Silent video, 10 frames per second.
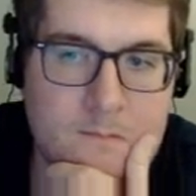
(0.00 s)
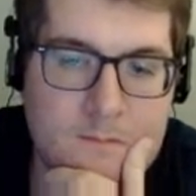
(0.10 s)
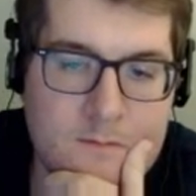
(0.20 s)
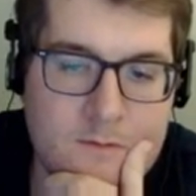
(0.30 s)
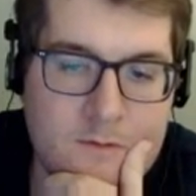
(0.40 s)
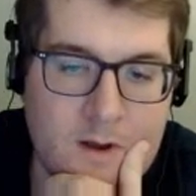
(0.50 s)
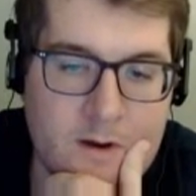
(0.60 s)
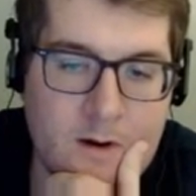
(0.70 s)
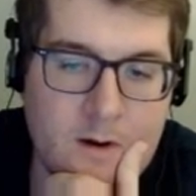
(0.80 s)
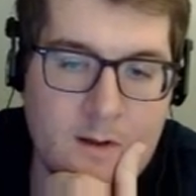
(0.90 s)

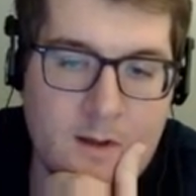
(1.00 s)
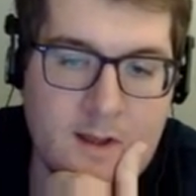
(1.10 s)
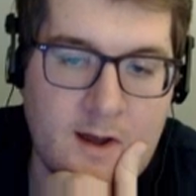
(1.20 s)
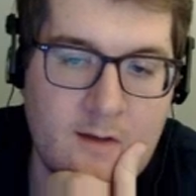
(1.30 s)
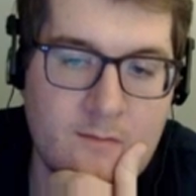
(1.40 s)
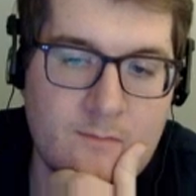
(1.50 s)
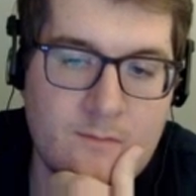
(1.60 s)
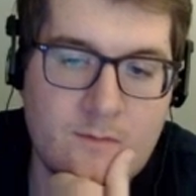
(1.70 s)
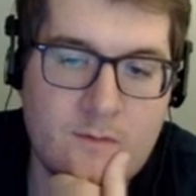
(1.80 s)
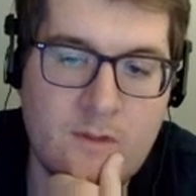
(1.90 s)
Sucker, I got
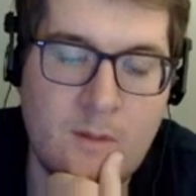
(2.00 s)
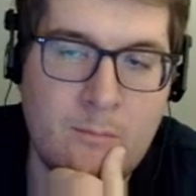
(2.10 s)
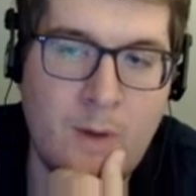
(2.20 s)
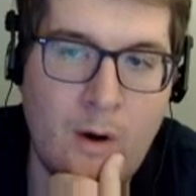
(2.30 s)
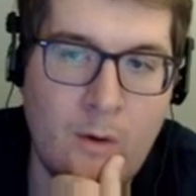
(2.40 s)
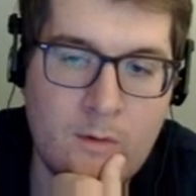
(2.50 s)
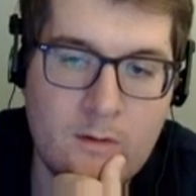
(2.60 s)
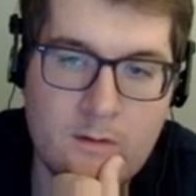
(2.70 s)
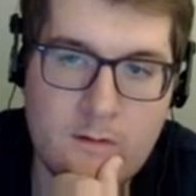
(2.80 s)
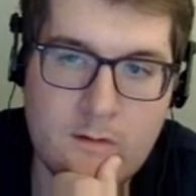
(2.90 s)
the bow.
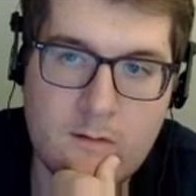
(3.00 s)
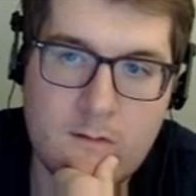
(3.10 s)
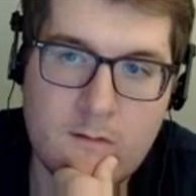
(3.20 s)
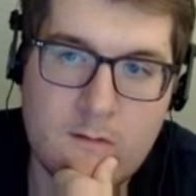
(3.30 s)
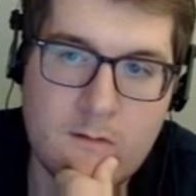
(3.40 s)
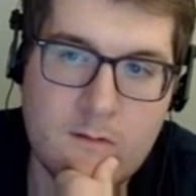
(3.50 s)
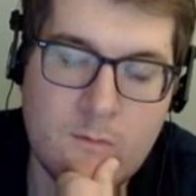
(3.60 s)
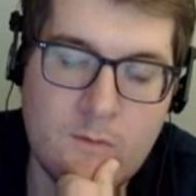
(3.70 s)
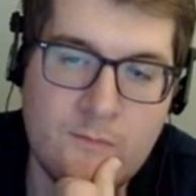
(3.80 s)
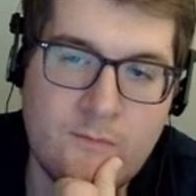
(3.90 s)

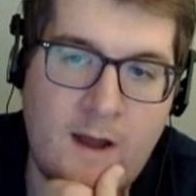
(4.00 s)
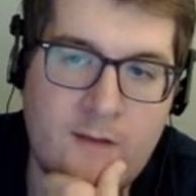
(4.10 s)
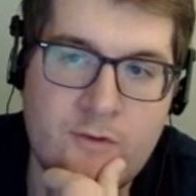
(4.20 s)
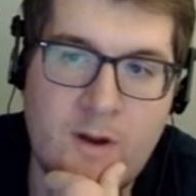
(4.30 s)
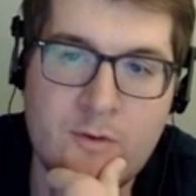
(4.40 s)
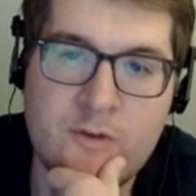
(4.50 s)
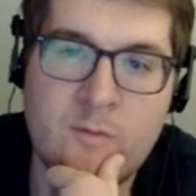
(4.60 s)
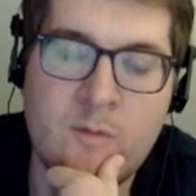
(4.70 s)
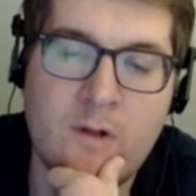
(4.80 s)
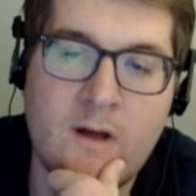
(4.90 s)
What 5-drop could you
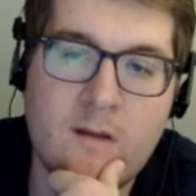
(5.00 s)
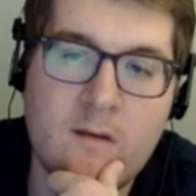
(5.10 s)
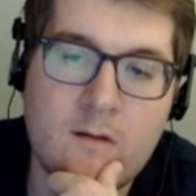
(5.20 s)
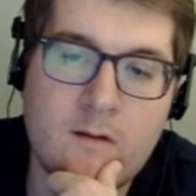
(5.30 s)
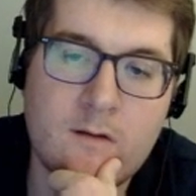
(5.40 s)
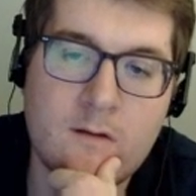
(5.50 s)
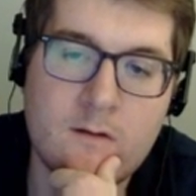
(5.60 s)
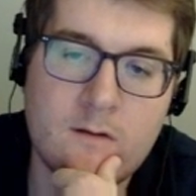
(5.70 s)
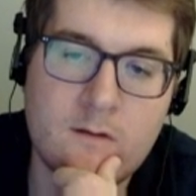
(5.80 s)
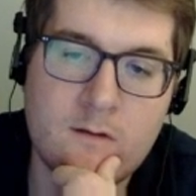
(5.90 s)
be playing?
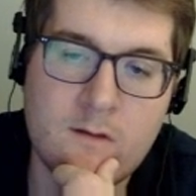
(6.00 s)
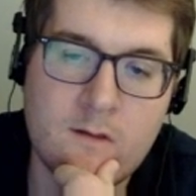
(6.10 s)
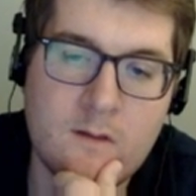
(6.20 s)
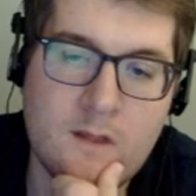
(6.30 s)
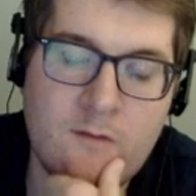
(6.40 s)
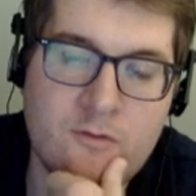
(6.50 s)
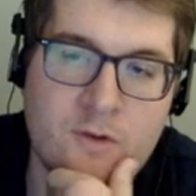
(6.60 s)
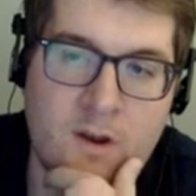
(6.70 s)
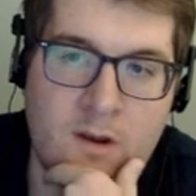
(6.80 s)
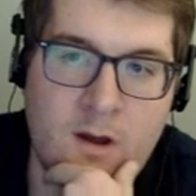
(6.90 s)
Haven't you
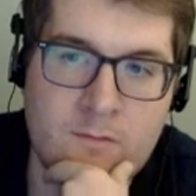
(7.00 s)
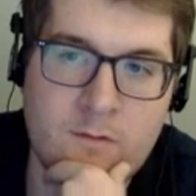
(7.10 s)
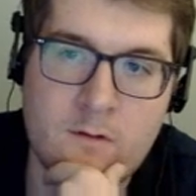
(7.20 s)
done enough?